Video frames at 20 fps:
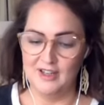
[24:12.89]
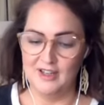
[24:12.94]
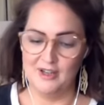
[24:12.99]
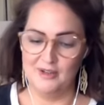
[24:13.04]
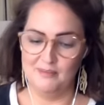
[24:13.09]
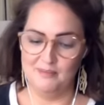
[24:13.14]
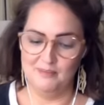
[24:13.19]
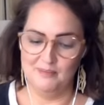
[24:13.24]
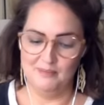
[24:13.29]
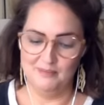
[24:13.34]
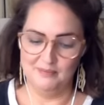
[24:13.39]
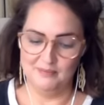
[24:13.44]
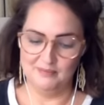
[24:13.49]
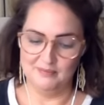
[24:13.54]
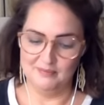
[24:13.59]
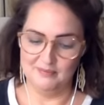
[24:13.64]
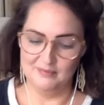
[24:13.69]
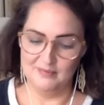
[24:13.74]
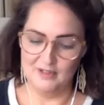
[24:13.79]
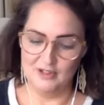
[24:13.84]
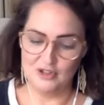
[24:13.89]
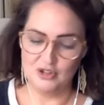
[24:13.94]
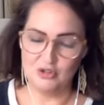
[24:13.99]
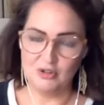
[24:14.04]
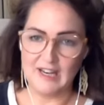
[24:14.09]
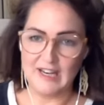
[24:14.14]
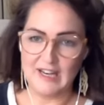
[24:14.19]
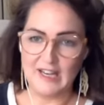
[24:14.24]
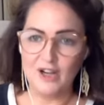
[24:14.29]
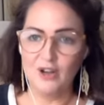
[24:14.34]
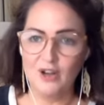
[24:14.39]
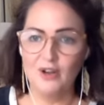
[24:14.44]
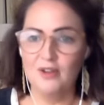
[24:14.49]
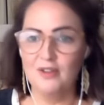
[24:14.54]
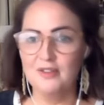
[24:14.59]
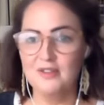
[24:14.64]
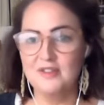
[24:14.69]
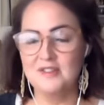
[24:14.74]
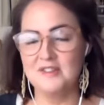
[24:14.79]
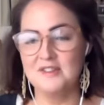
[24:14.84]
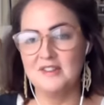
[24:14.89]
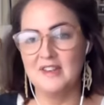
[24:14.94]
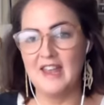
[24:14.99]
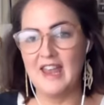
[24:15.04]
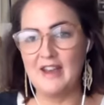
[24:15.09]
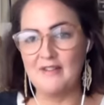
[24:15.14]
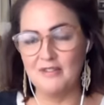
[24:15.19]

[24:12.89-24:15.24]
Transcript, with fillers: um, tray cloths.